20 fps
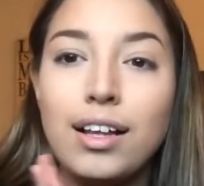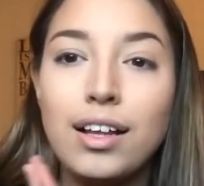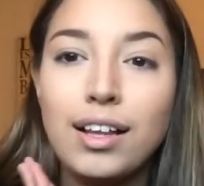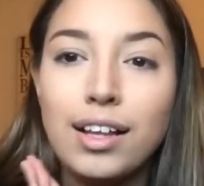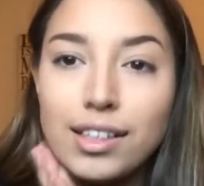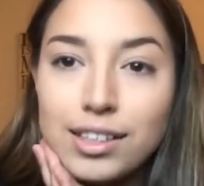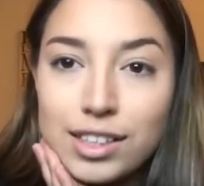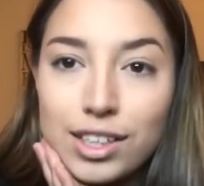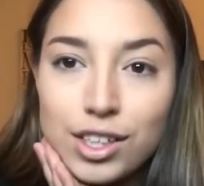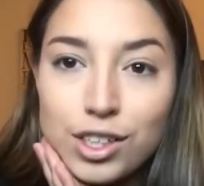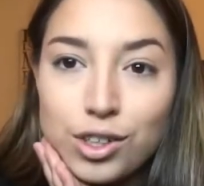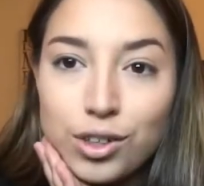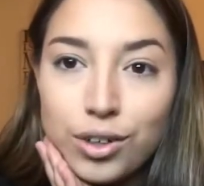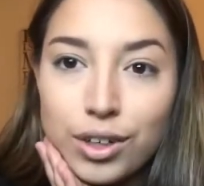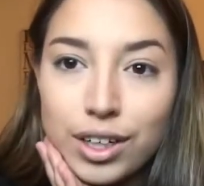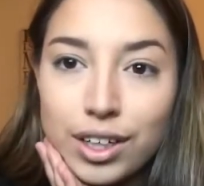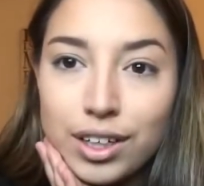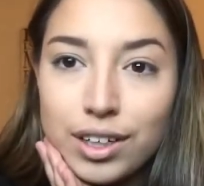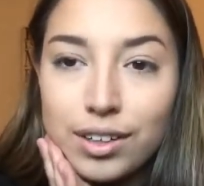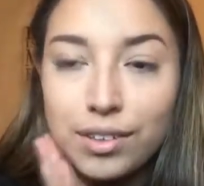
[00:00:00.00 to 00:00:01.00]
Let's get
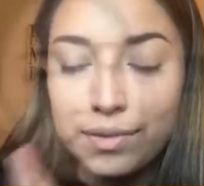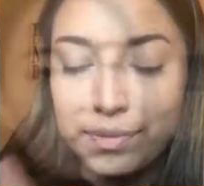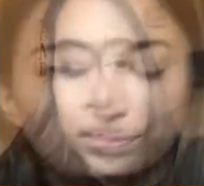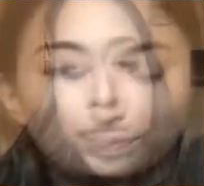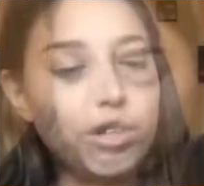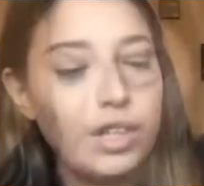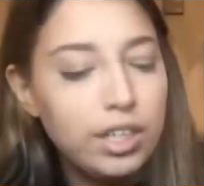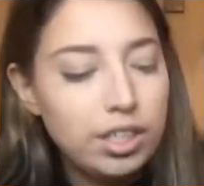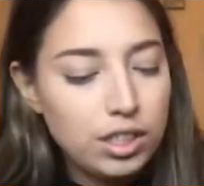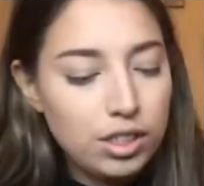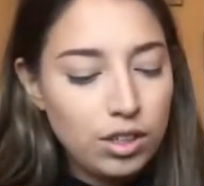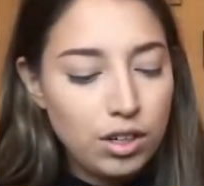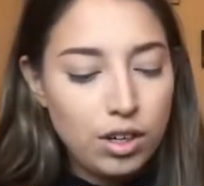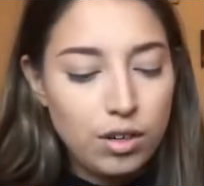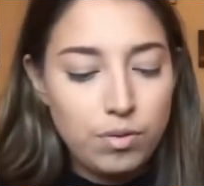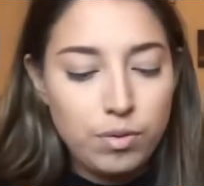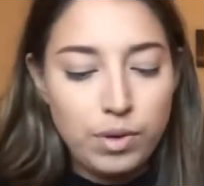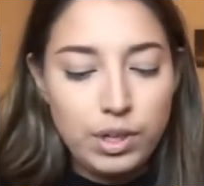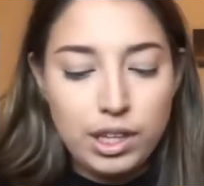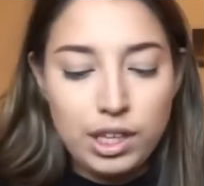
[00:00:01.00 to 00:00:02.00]
started. So we're gonna start
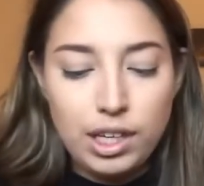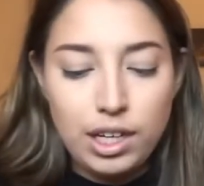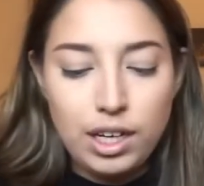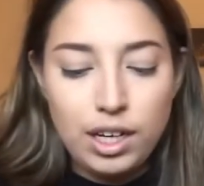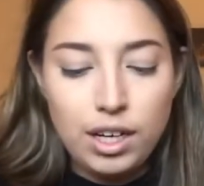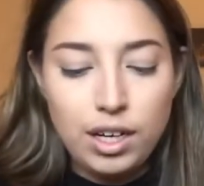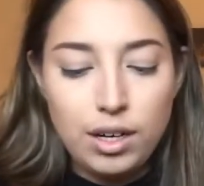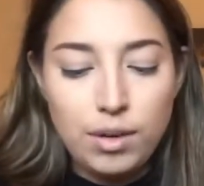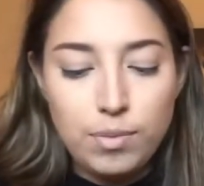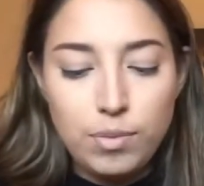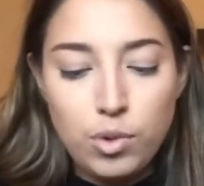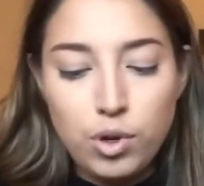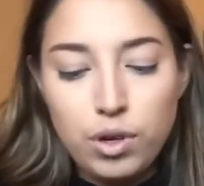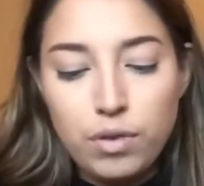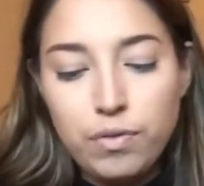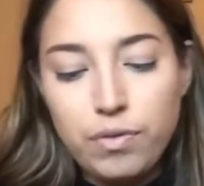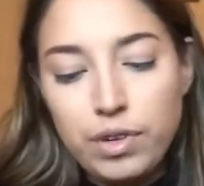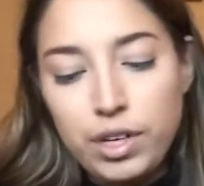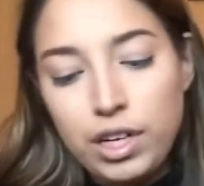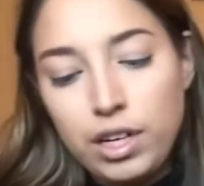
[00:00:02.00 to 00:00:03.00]
off with the
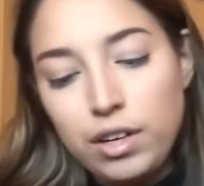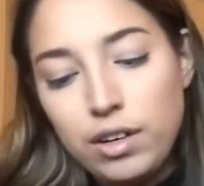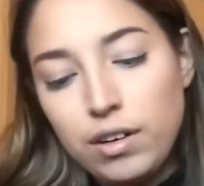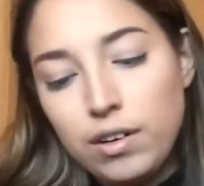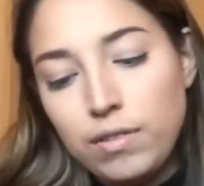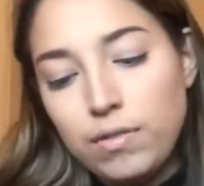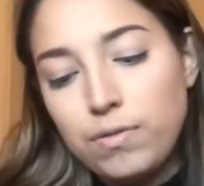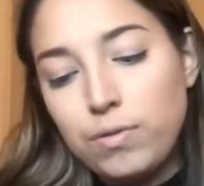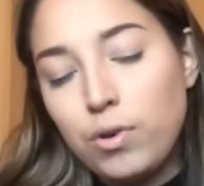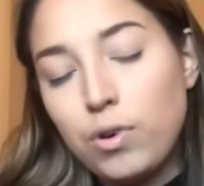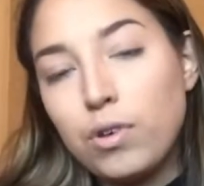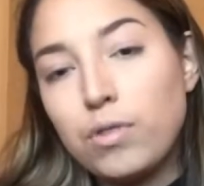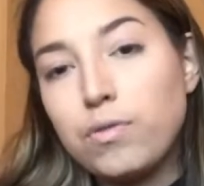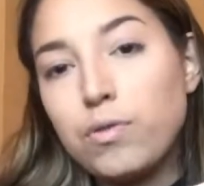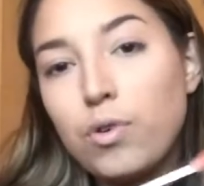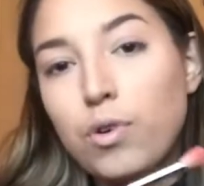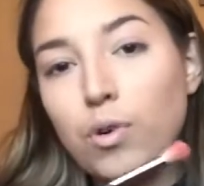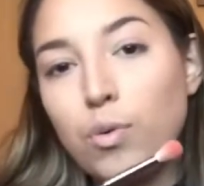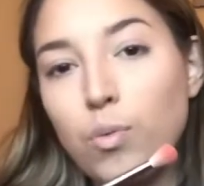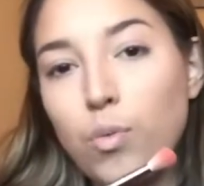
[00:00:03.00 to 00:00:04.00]
Morphe
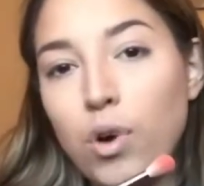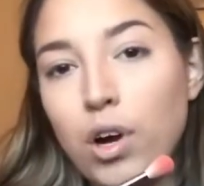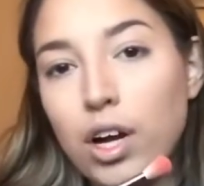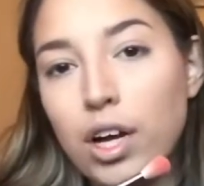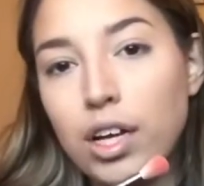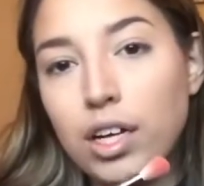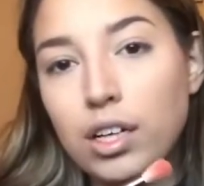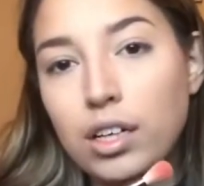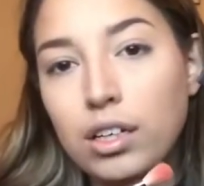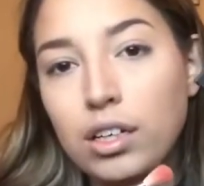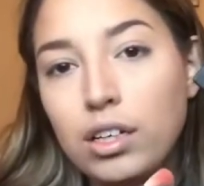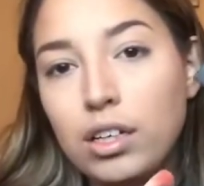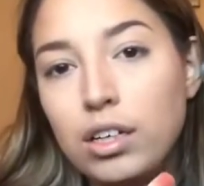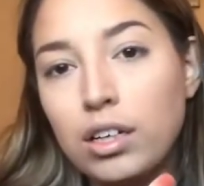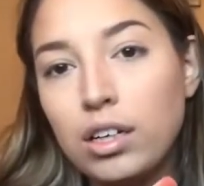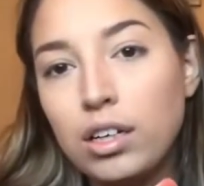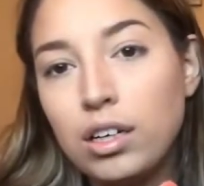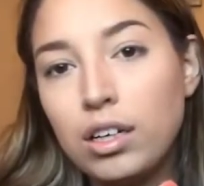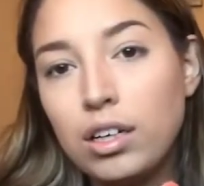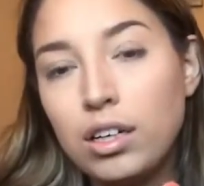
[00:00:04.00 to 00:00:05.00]
441
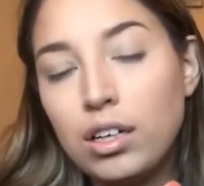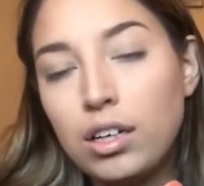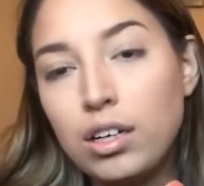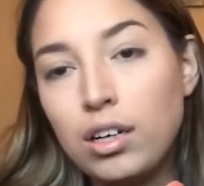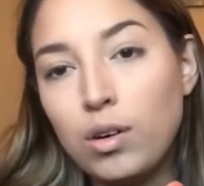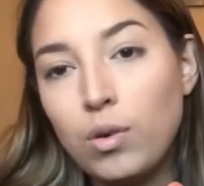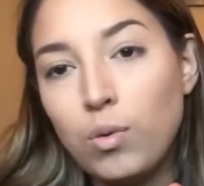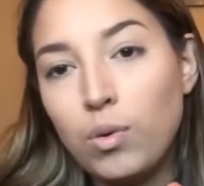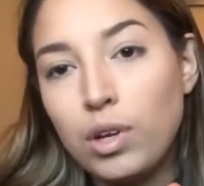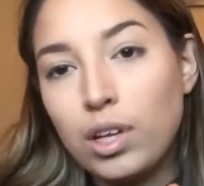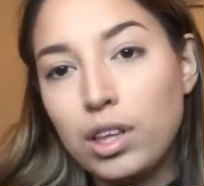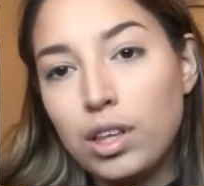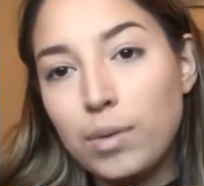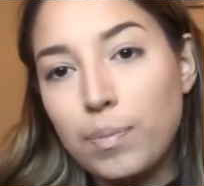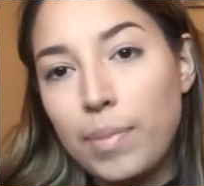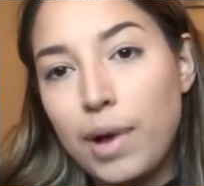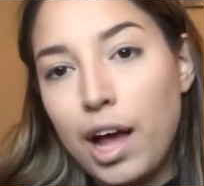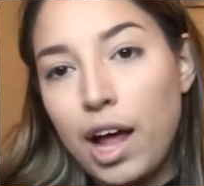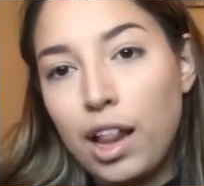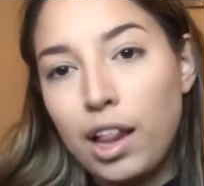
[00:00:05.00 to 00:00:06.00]
with the
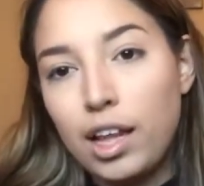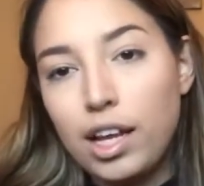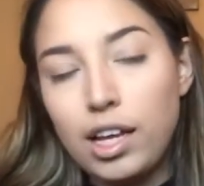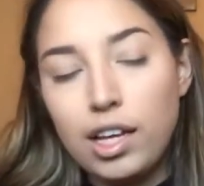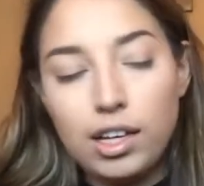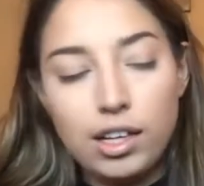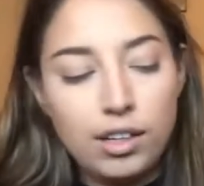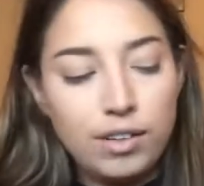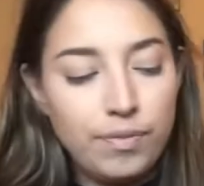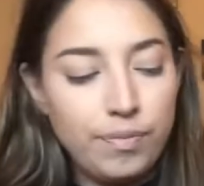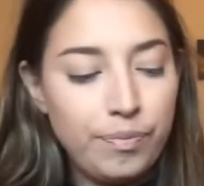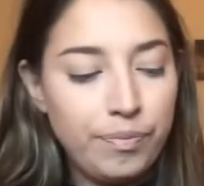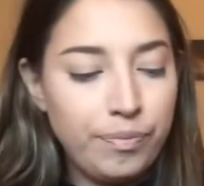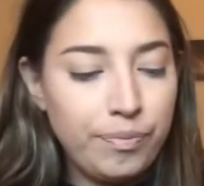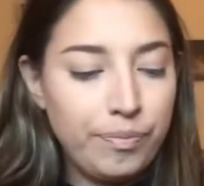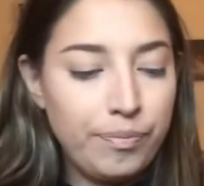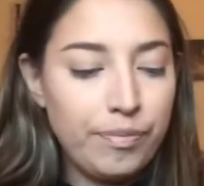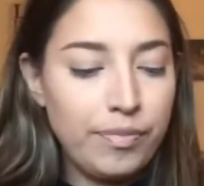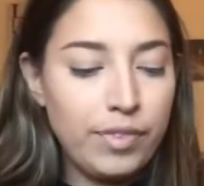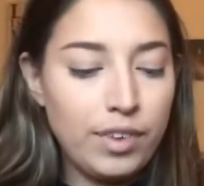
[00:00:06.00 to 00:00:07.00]
palette.
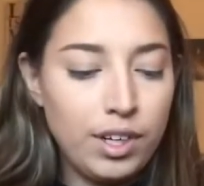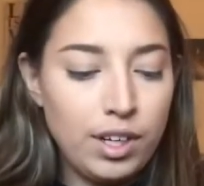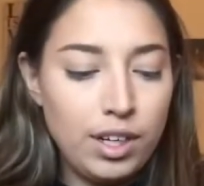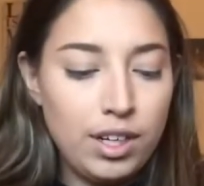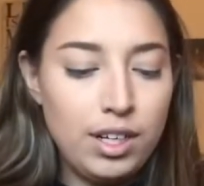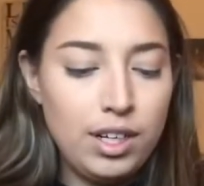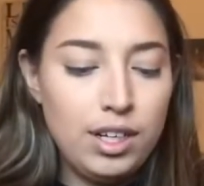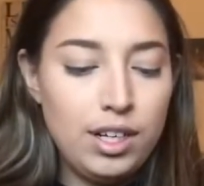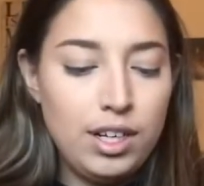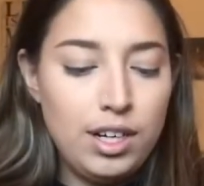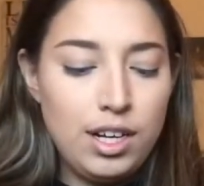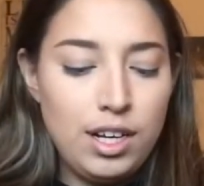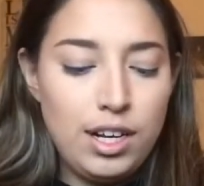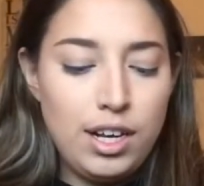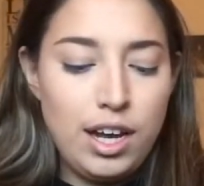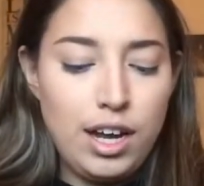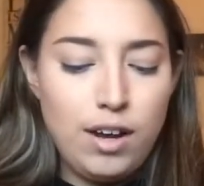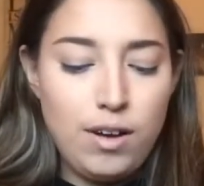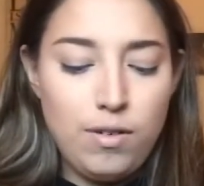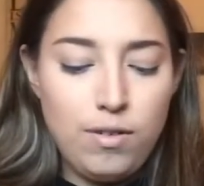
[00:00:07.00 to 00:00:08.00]

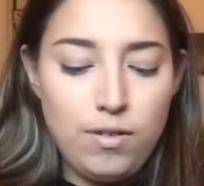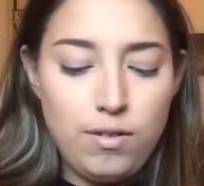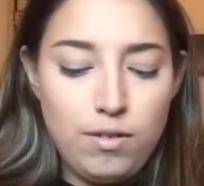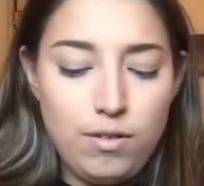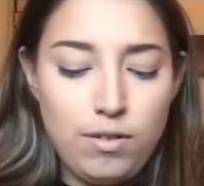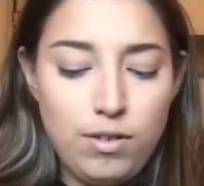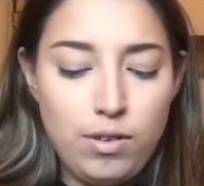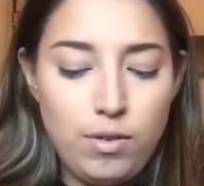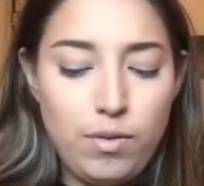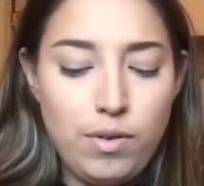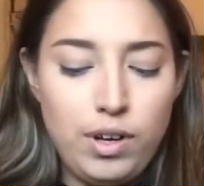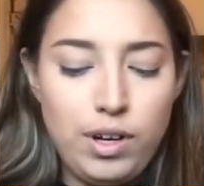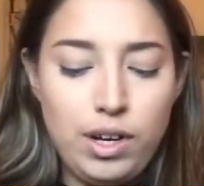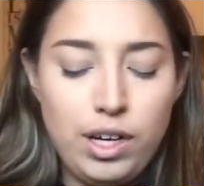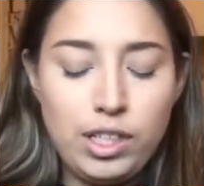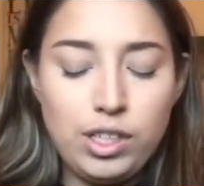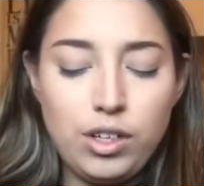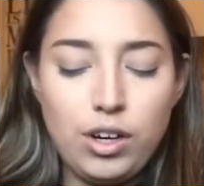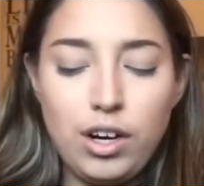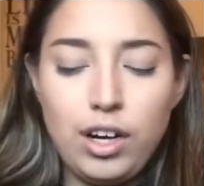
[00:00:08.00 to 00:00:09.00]
Now, when I
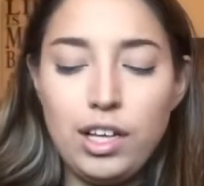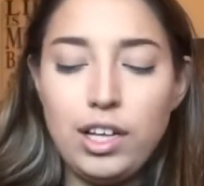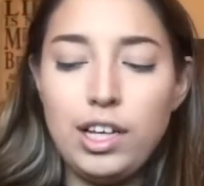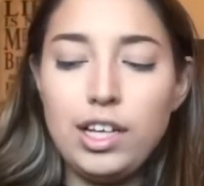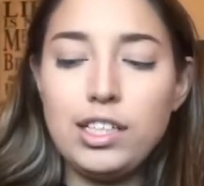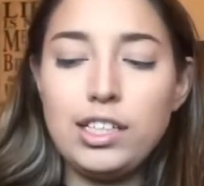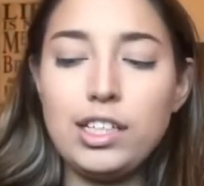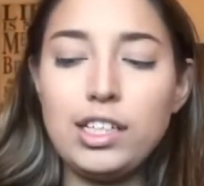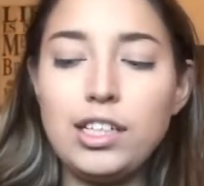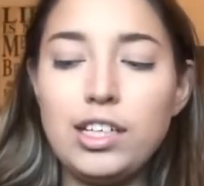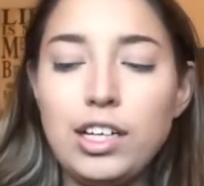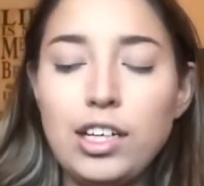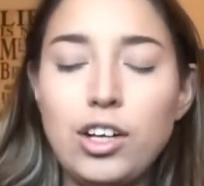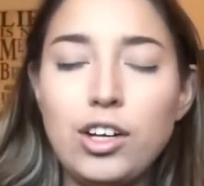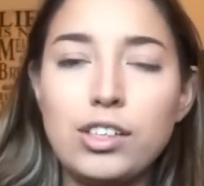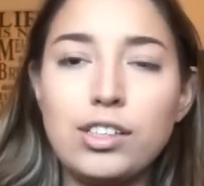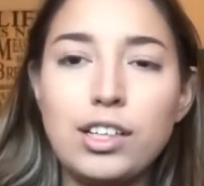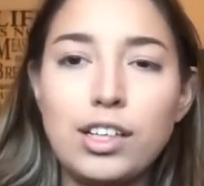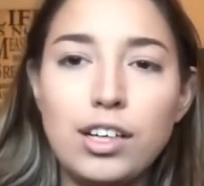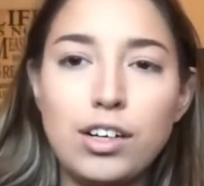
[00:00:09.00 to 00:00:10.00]
started this, it
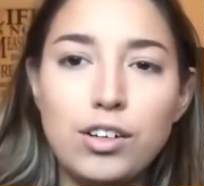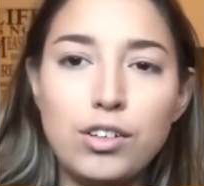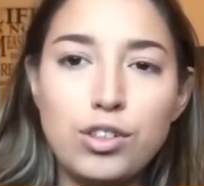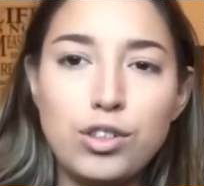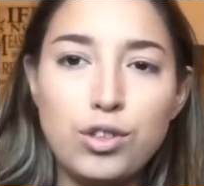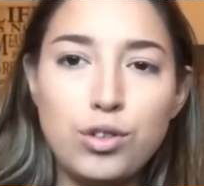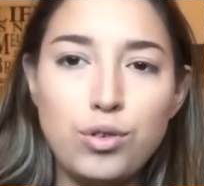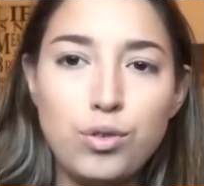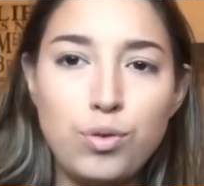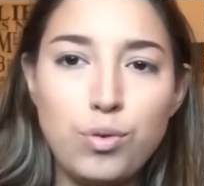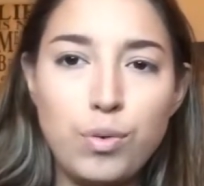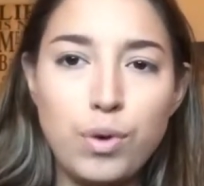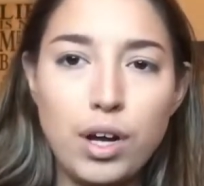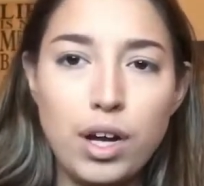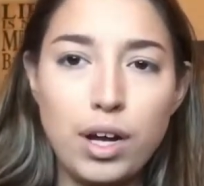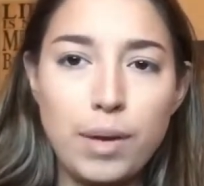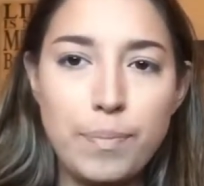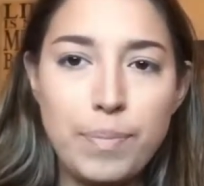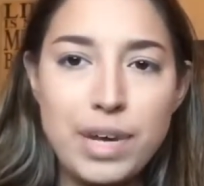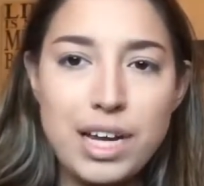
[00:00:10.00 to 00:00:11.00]
looked a little too
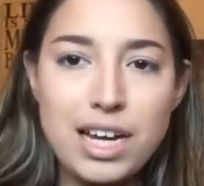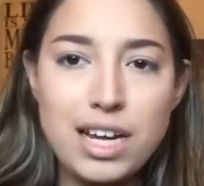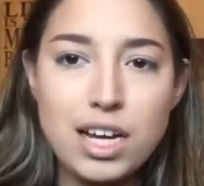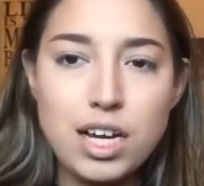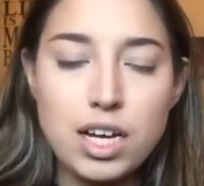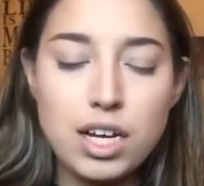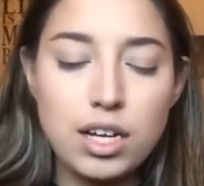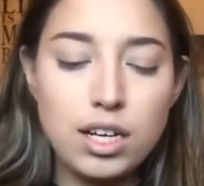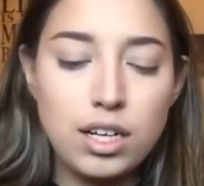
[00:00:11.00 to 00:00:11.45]
pink,